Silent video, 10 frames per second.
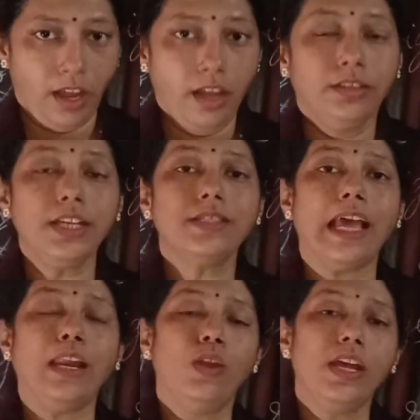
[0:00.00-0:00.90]
This
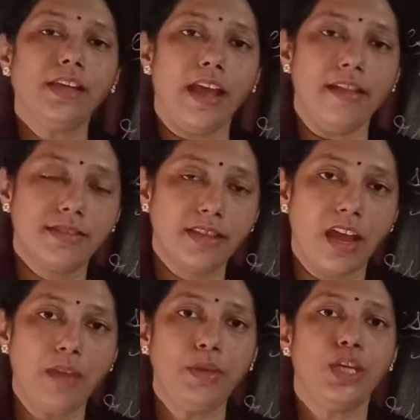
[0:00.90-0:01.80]
cellulase
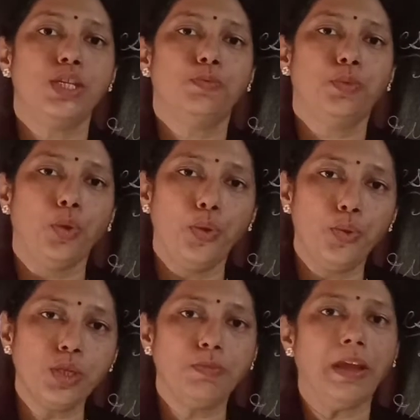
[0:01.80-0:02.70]
enzyme is
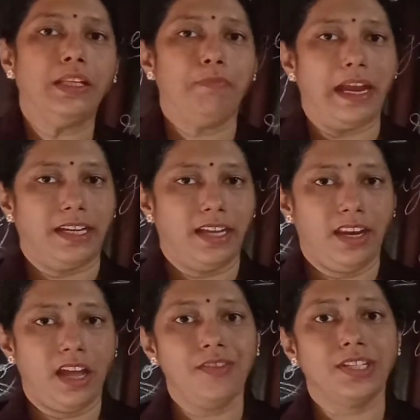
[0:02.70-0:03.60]
produced by the
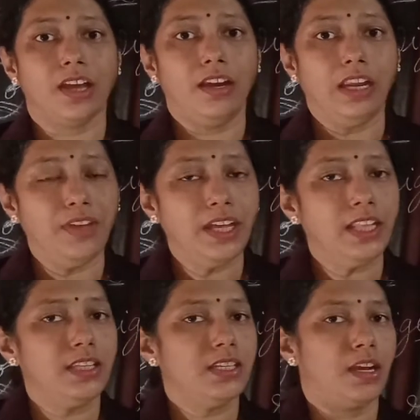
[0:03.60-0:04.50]
bacteria which are living in
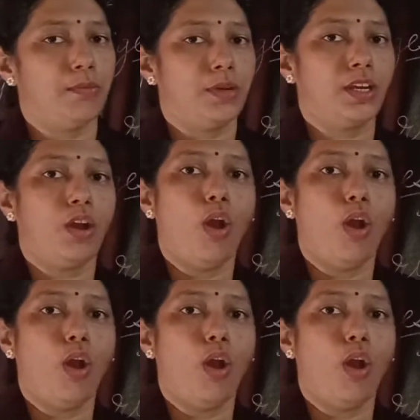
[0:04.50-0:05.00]
the stomach